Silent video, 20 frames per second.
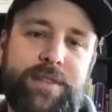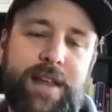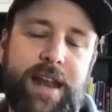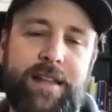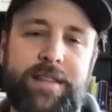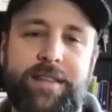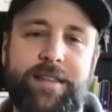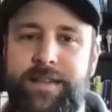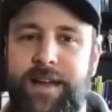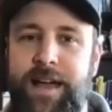And
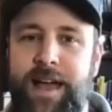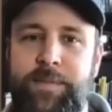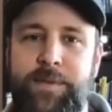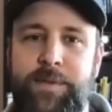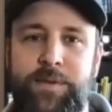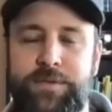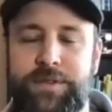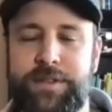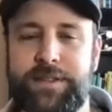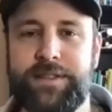at the time,
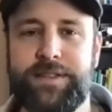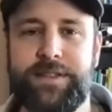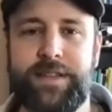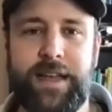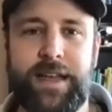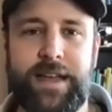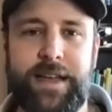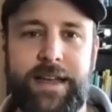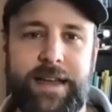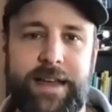it was
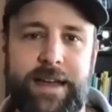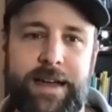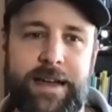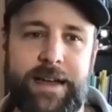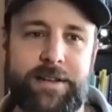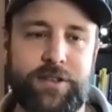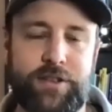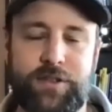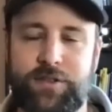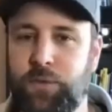uh,
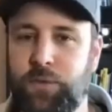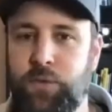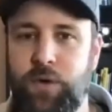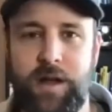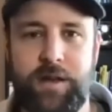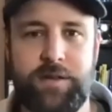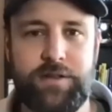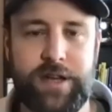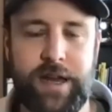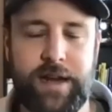just the
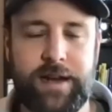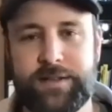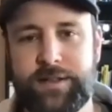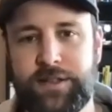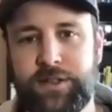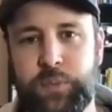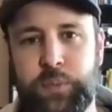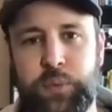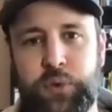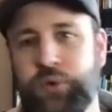one
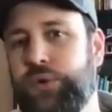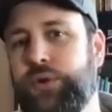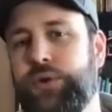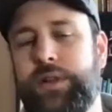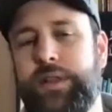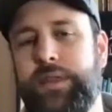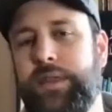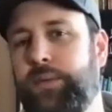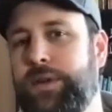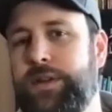Genesis
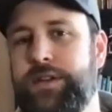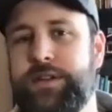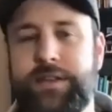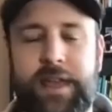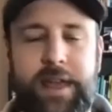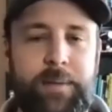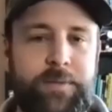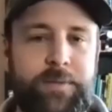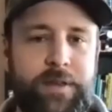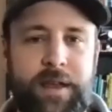pool, and then we
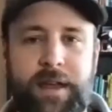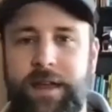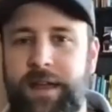just kept